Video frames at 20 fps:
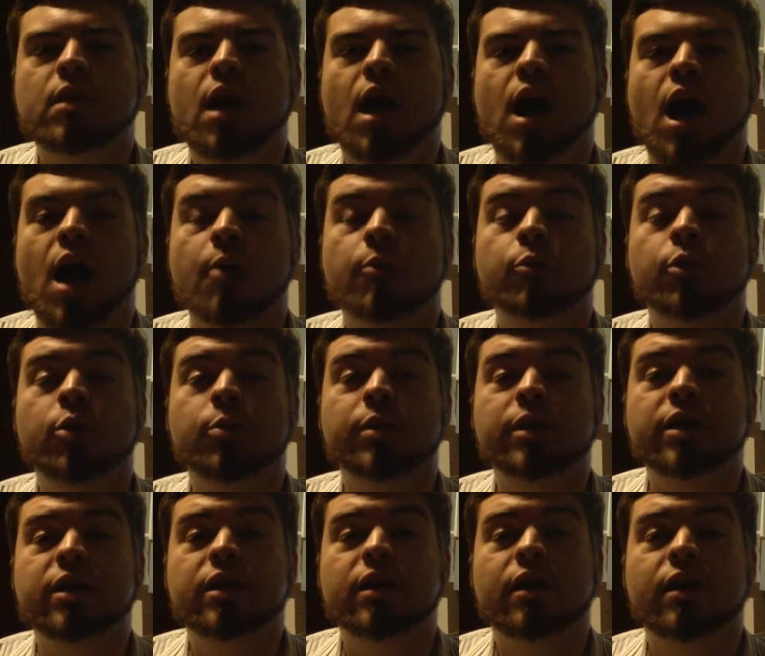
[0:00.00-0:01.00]
I'll
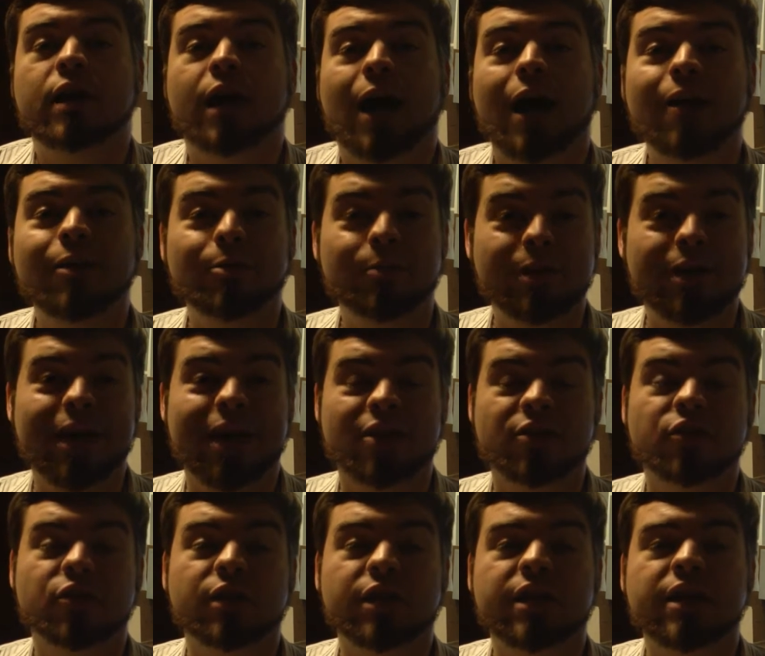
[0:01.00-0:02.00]
be
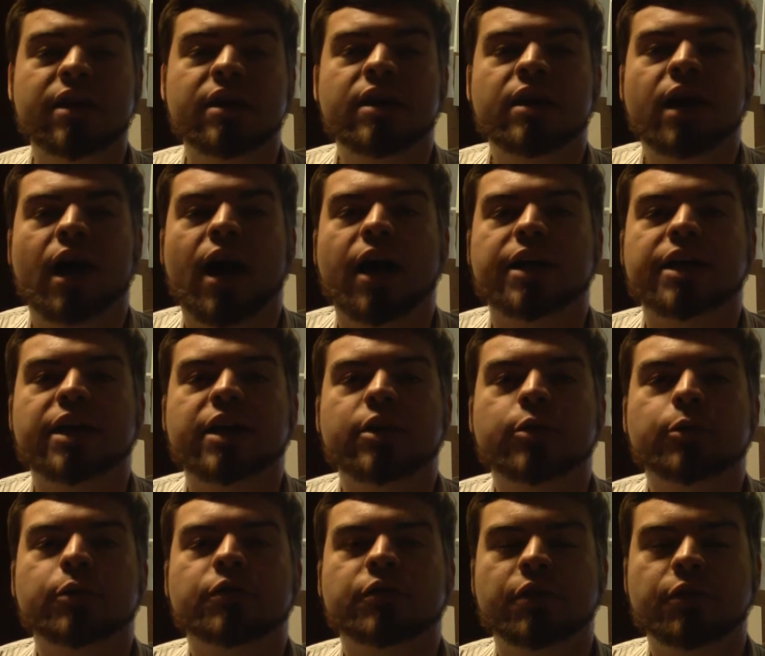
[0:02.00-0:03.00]
actually getting
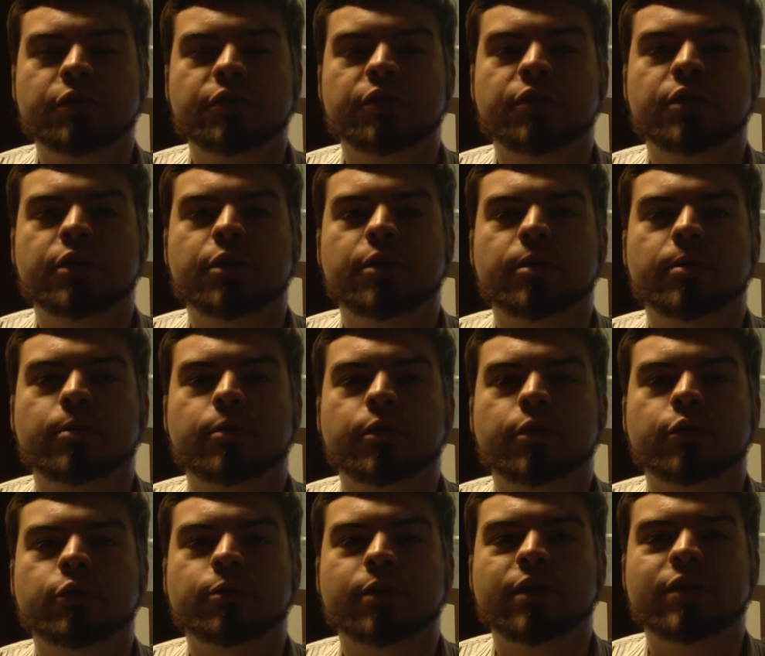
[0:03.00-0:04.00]
the results to
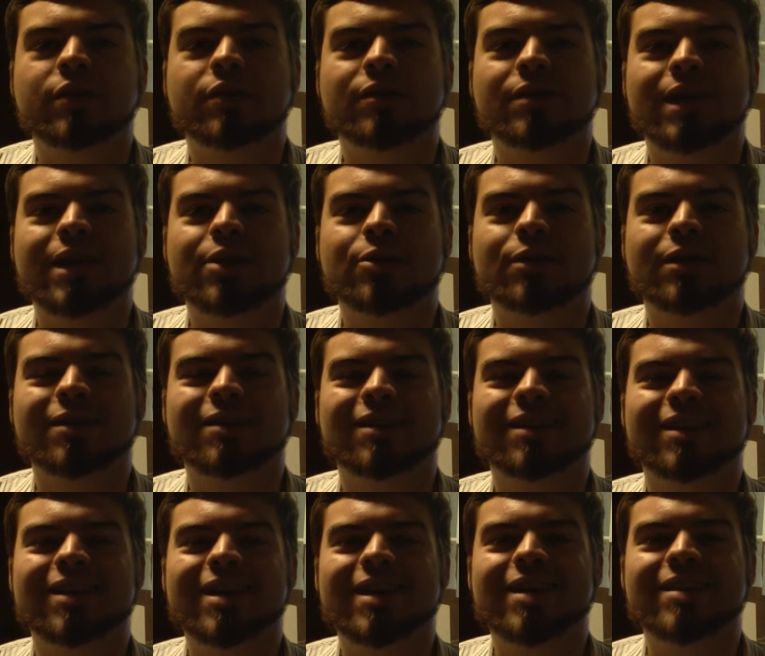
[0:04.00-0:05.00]
those races later on
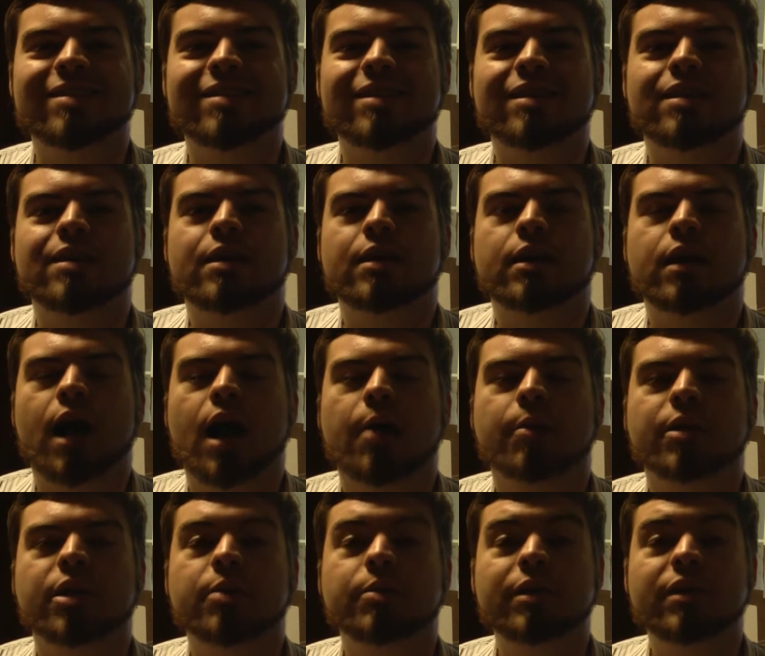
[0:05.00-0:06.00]
tonight.
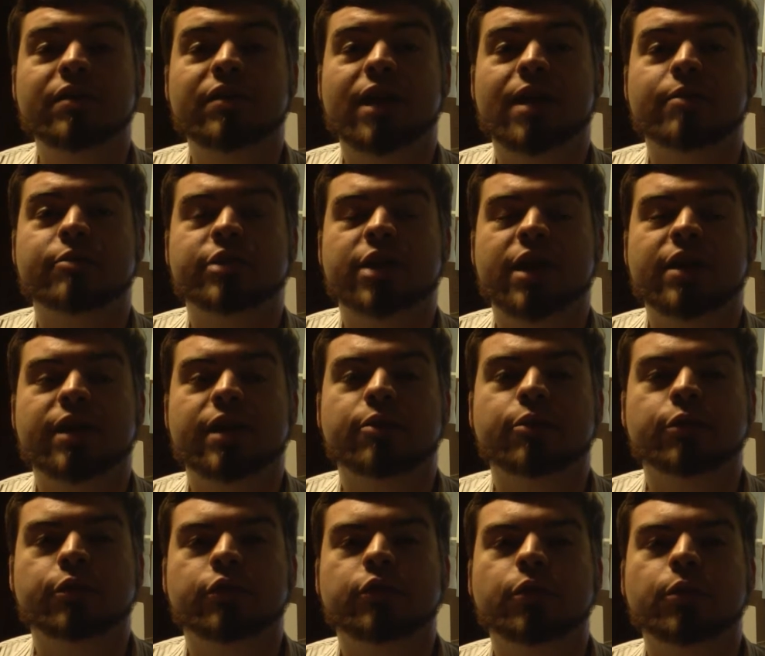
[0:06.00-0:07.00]
In the meantime, Chad and I
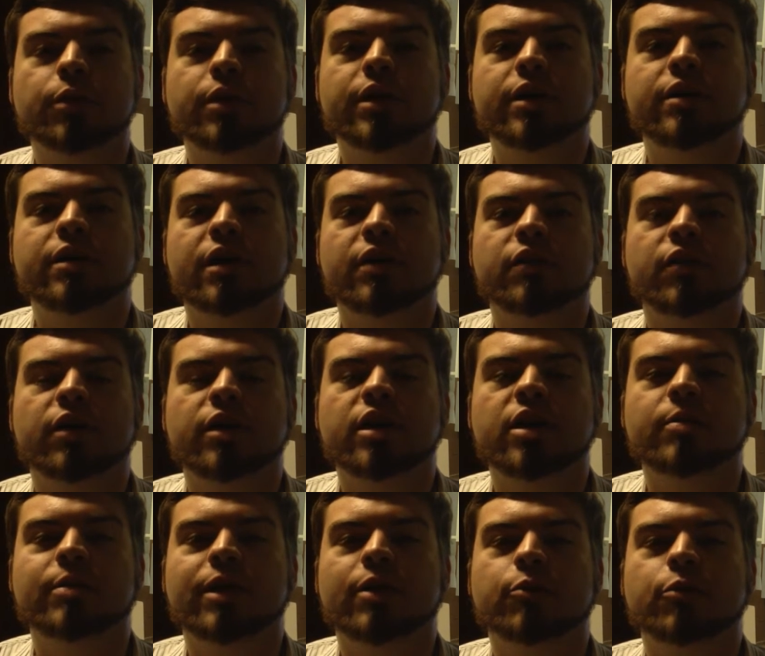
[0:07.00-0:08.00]
wrote a story talking
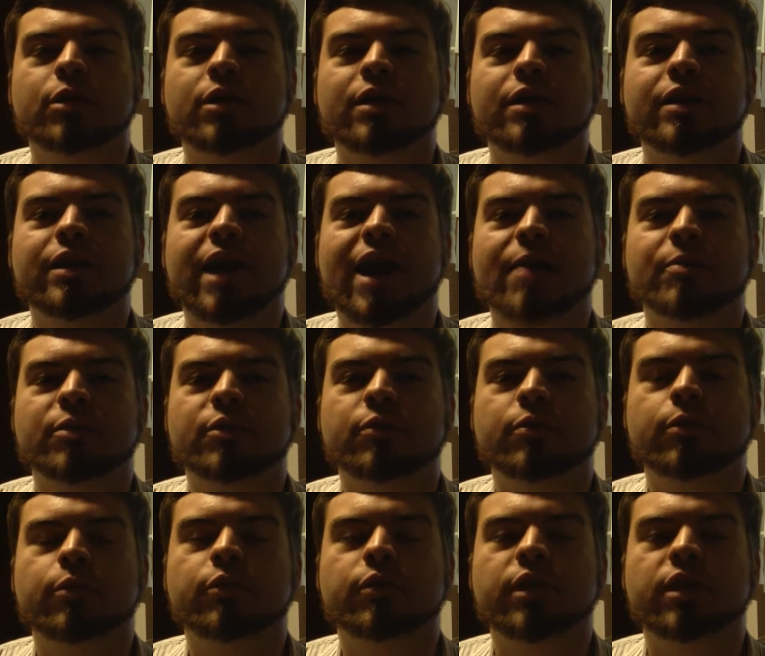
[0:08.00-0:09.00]
about what the
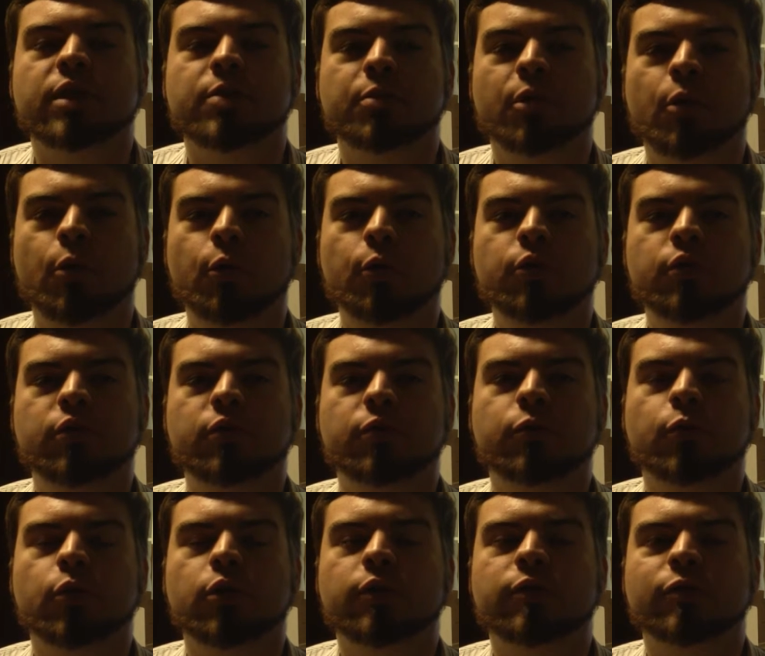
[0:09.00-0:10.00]
atmosphere was like at the polls
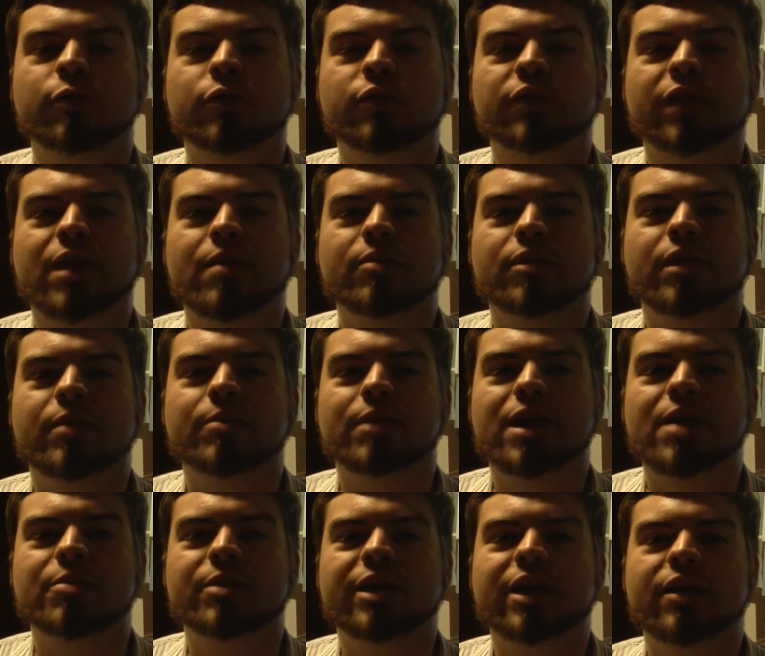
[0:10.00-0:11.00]
for the first time that
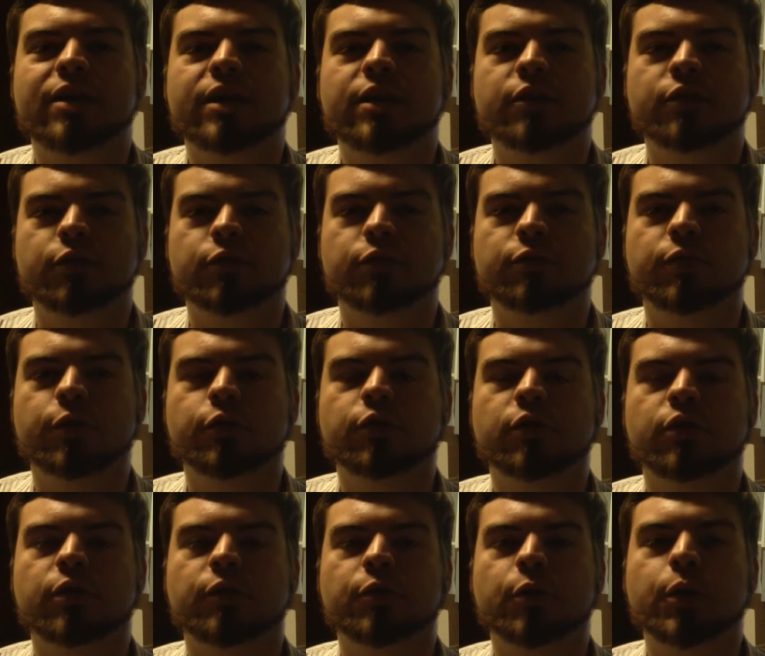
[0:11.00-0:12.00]
Miami County has used vote
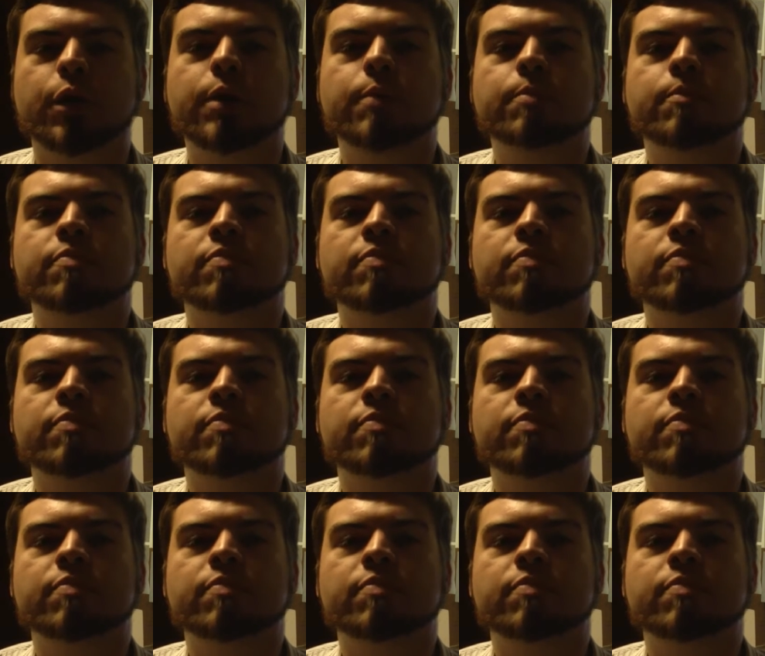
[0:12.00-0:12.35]
center voting.